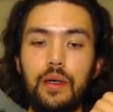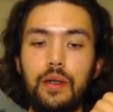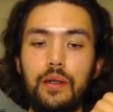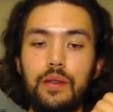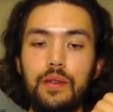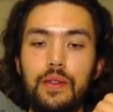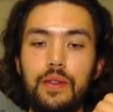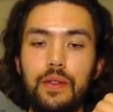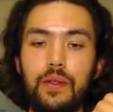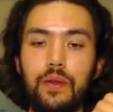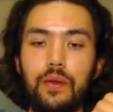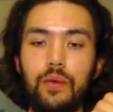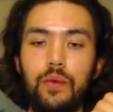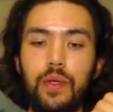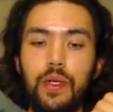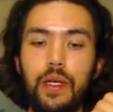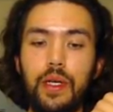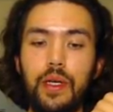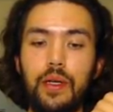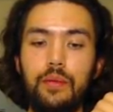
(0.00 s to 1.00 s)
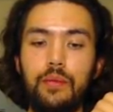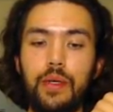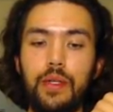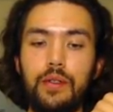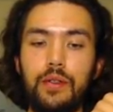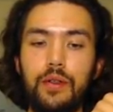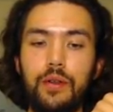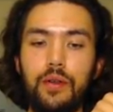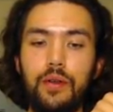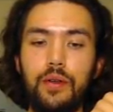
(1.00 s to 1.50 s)
So when I end my
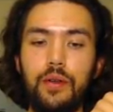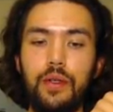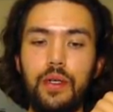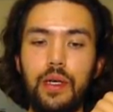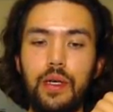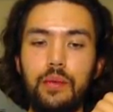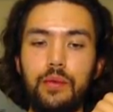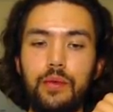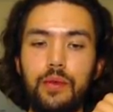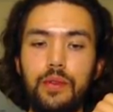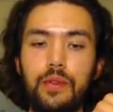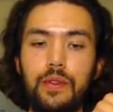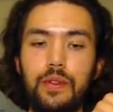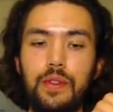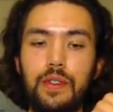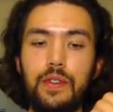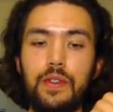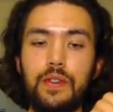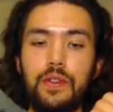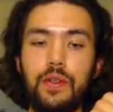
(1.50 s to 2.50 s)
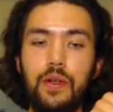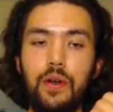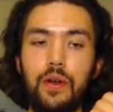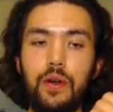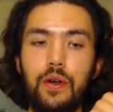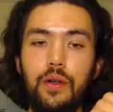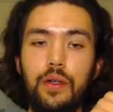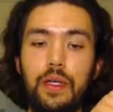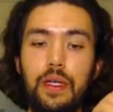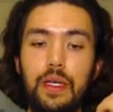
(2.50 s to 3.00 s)
turn, I'm going to
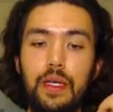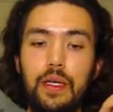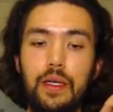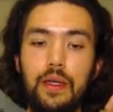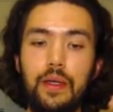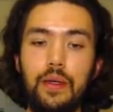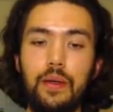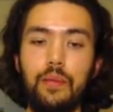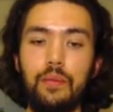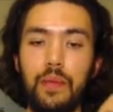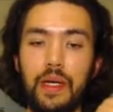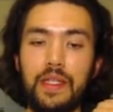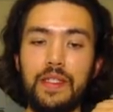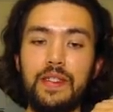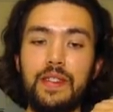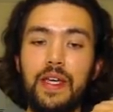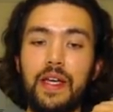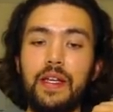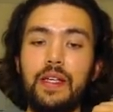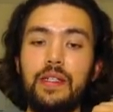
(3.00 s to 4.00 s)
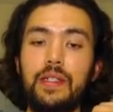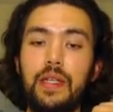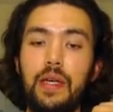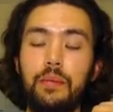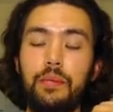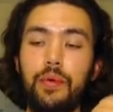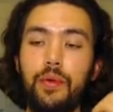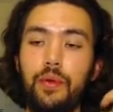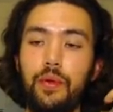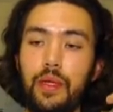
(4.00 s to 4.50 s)
discard my second
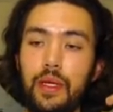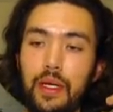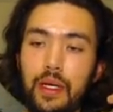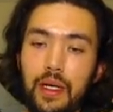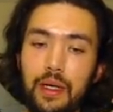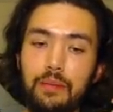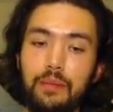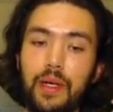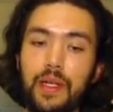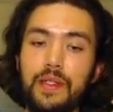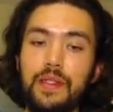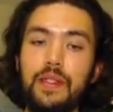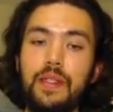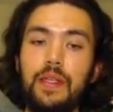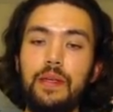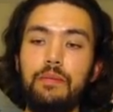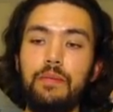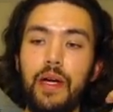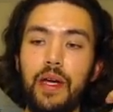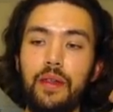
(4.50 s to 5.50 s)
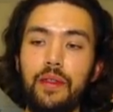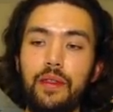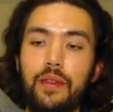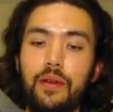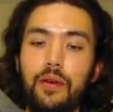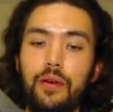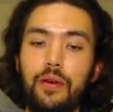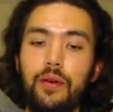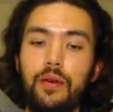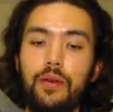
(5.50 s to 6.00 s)
temple. I must keep my
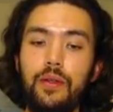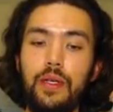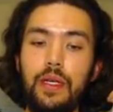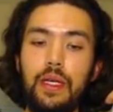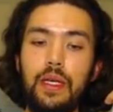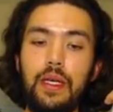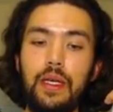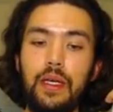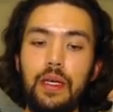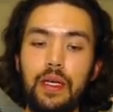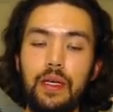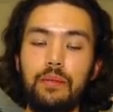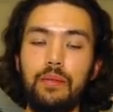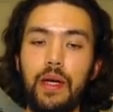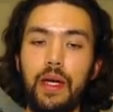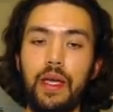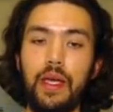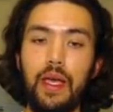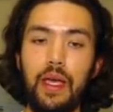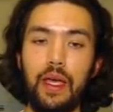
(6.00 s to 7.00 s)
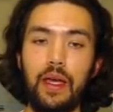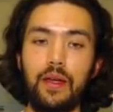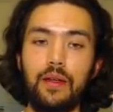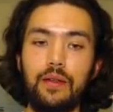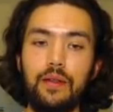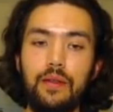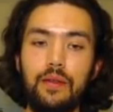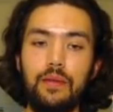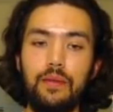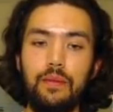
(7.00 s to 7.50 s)
third in my
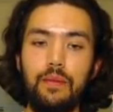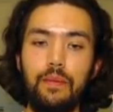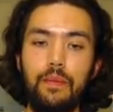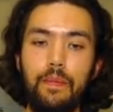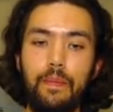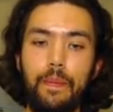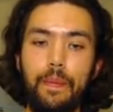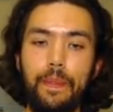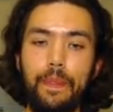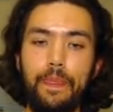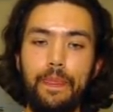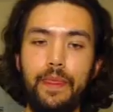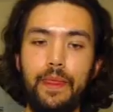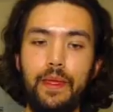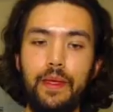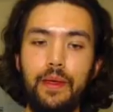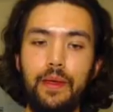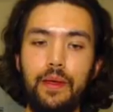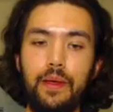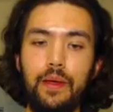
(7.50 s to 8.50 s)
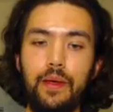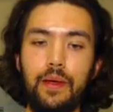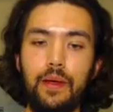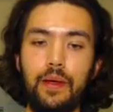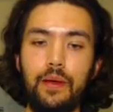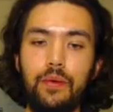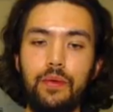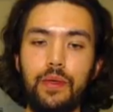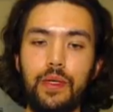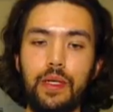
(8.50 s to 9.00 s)
hand.
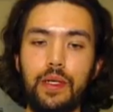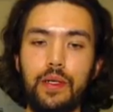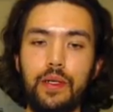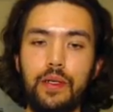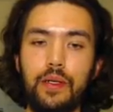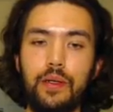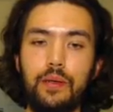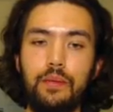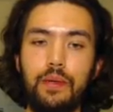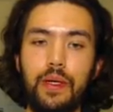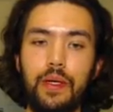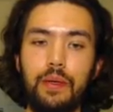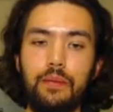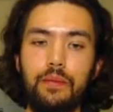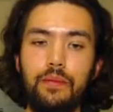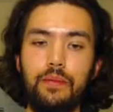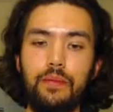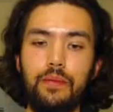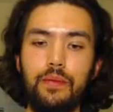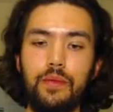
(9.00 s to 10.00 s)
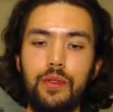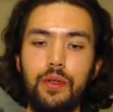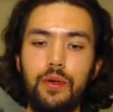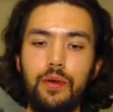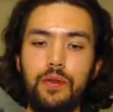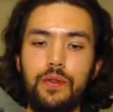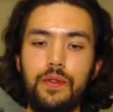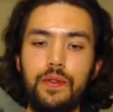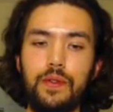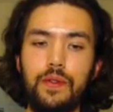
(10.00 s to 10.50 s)
We're not gonna pop
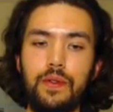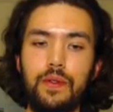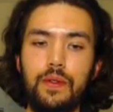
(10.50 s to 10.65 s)
curse.